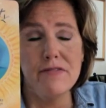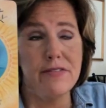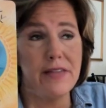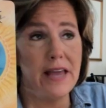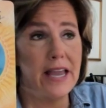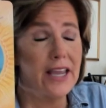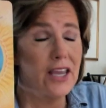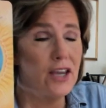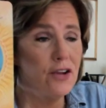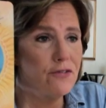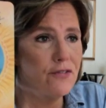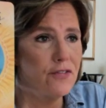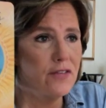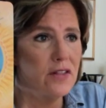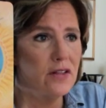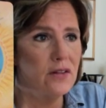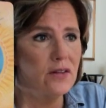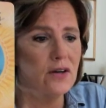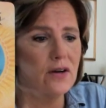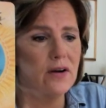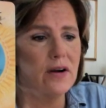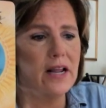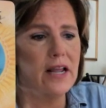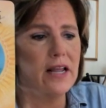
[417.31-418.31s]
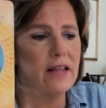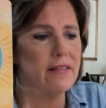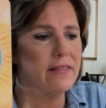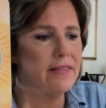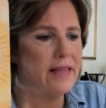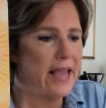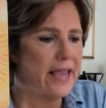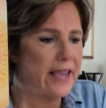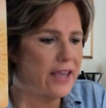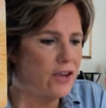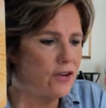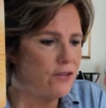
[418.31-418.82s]
Thank you for the learning.
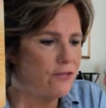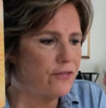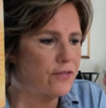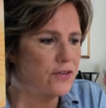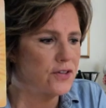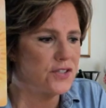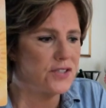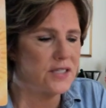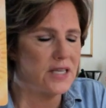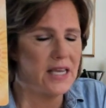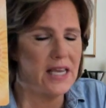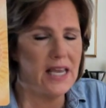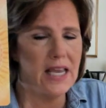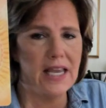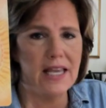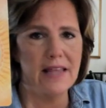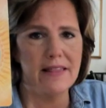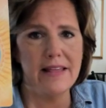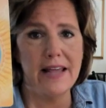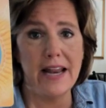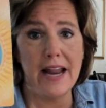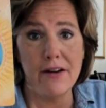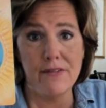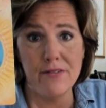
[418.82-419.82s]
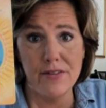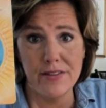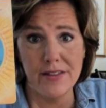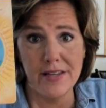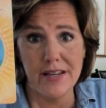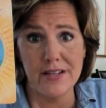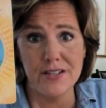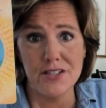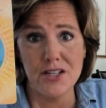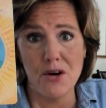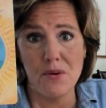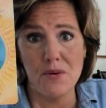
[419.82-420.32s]
Thank you for seeing that everything
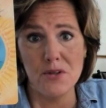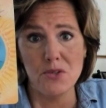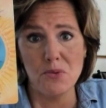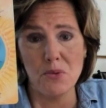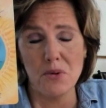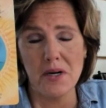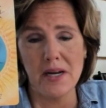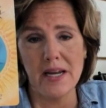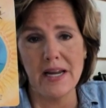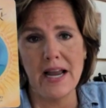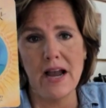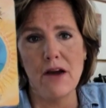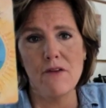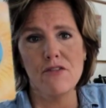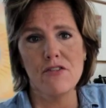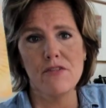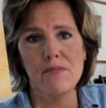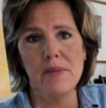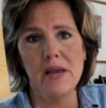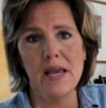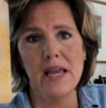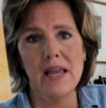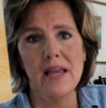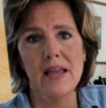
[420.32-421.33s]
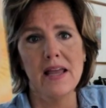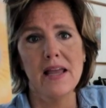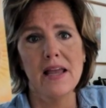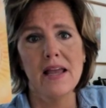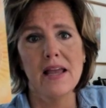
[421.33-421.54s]
is always working out for me.